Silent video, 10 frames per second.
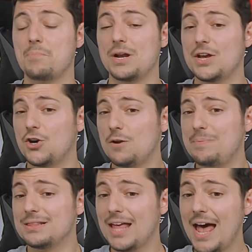but it could
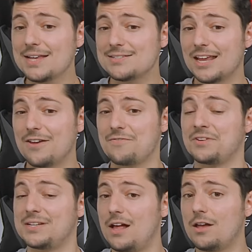be less if
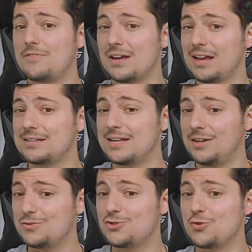Nedeljkovic
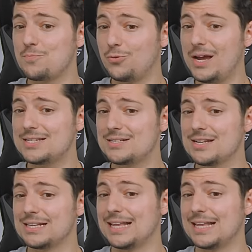continues to impress